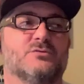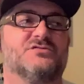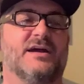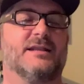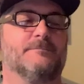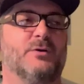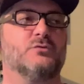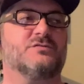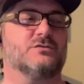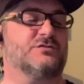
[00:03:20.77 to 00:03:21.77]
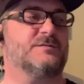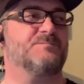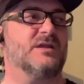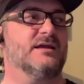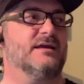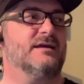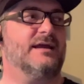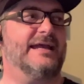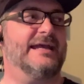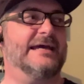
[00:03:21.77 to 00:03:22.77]
He was signing posters,
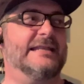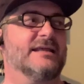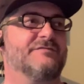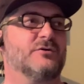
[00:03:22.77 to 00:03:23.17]
and